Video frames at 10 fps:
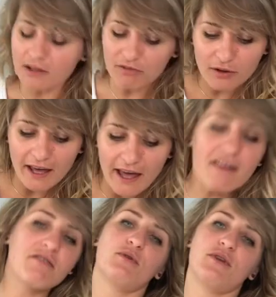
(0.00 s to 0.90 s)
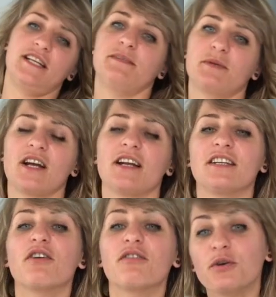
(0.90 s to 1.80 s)
If you ever bought any
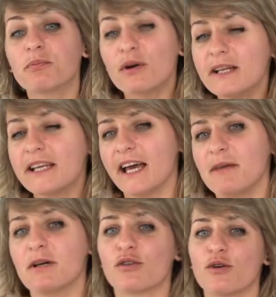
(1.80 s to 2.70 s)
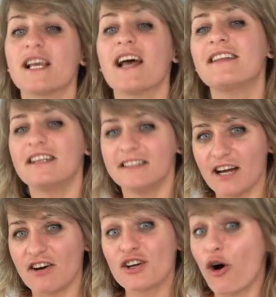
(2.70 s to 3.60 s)
specialty coffee, you probably came across
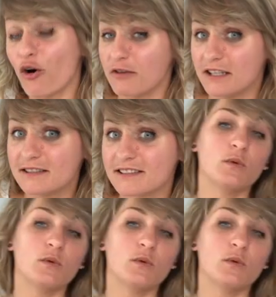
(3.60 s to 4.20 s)
Daterra Coffees.